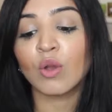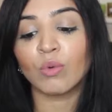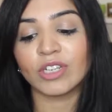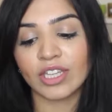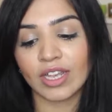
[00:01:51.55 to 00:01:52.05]

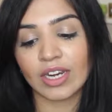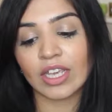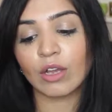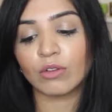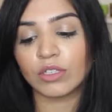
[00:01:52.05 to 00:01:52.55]
which then
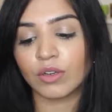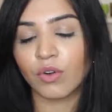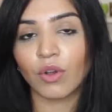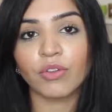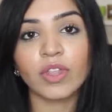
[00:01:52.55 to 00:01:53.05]
kills the
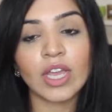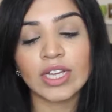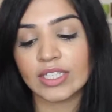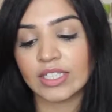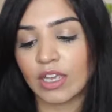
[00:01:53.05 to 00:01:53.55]
growth
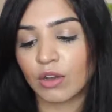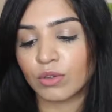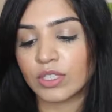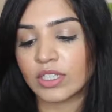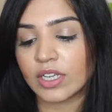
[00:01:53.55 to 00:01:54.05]

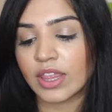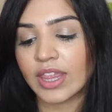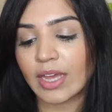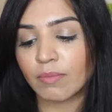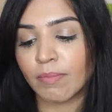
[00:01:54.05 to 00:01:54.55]
cells
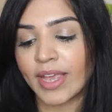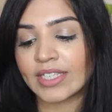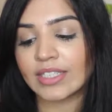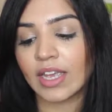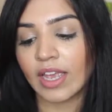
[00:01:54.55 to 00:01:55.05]
that
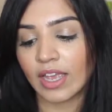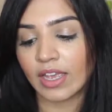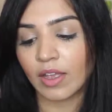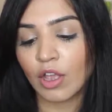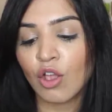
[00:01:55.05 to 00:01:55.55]
makes the hair.